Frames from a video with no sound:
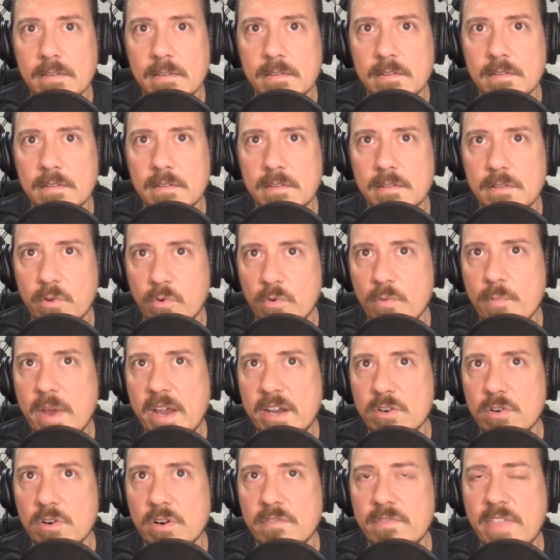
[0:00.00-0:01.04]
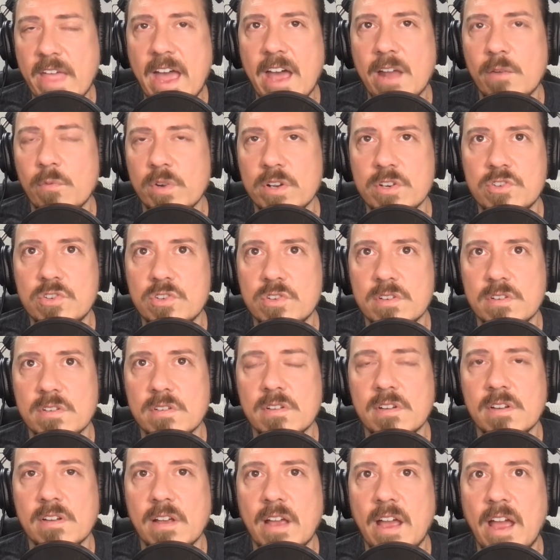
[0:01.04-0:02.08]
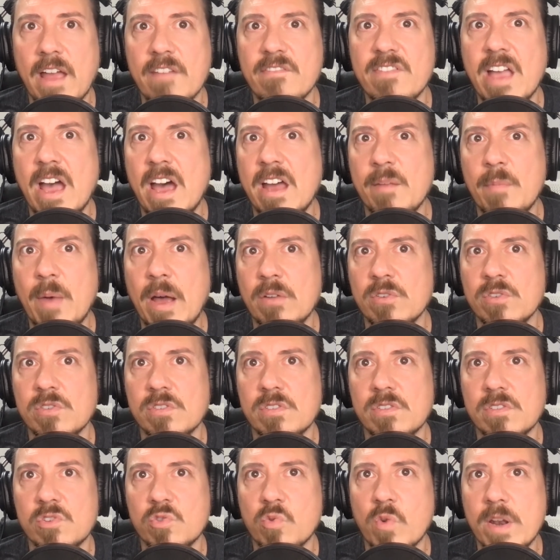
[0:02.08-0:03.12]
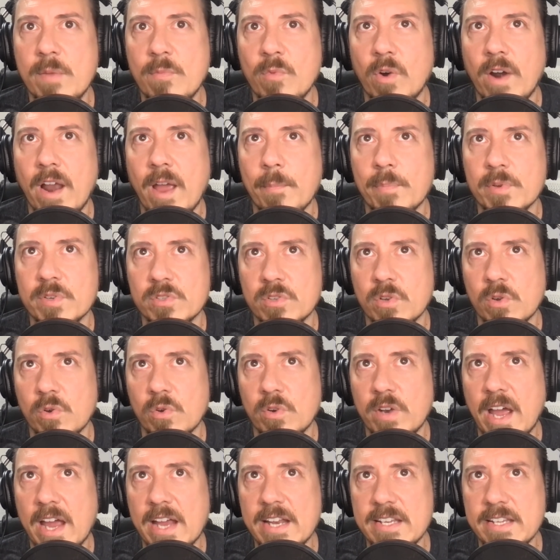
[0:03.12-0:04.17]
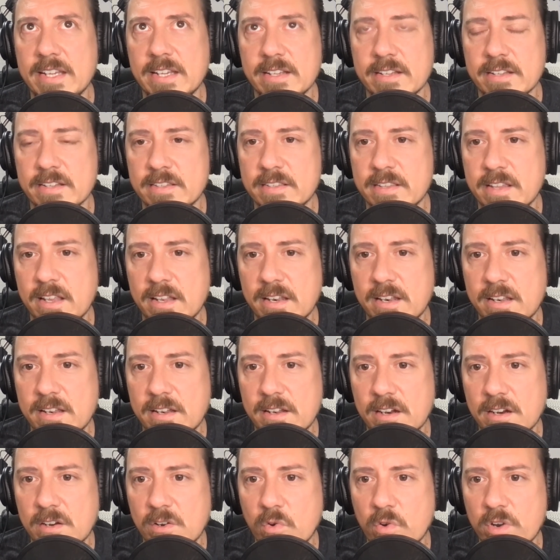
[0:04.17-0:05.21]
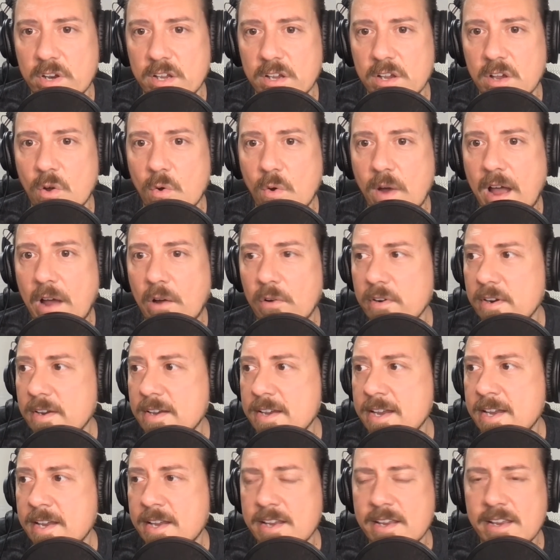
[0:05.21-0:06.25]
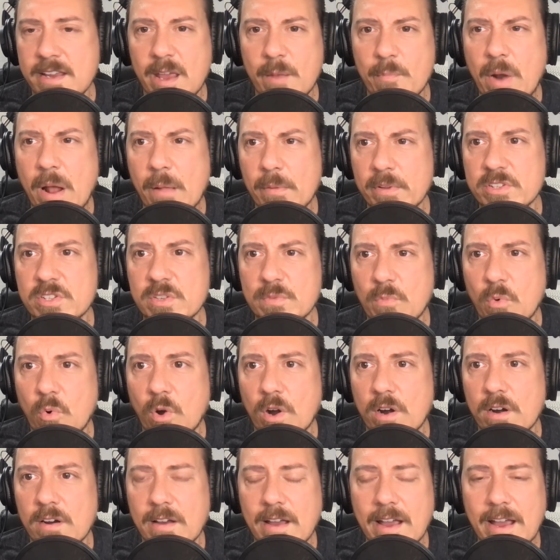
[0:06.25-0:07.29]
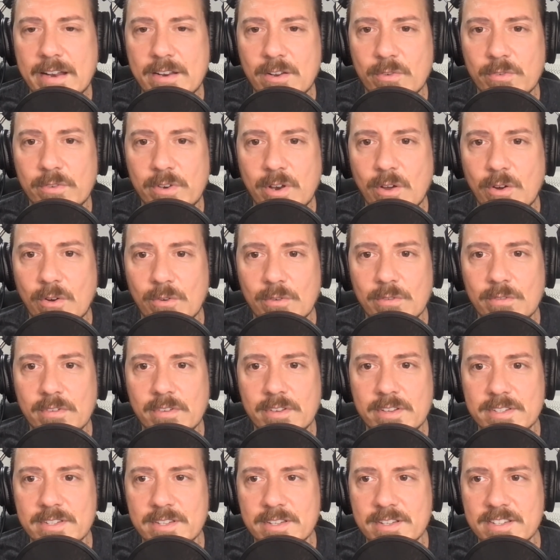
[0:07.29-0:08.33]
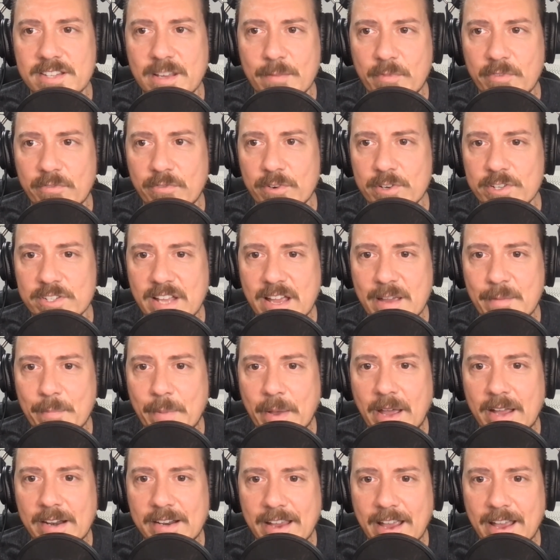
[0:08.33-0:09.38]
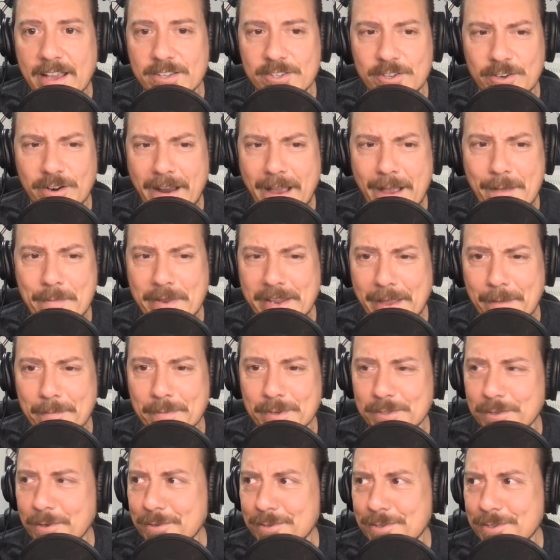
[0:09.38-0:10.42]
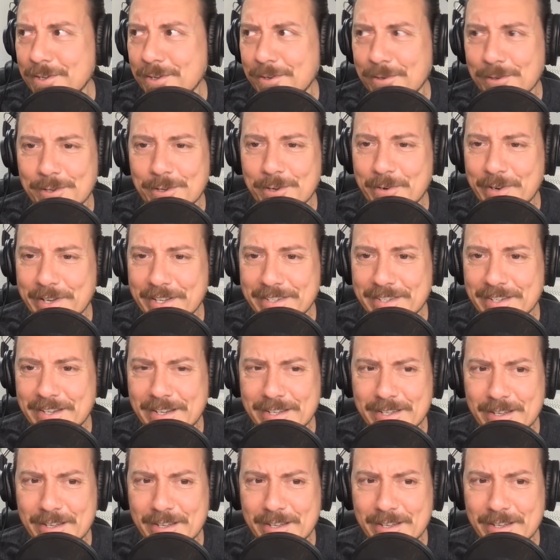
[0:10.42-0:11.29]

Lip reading: remainder of that, which I've got about 20 more episode ideas that are going to go out, and probably some more. I don't know, since I'm a first-time podcaster, how many episodes do you do in a season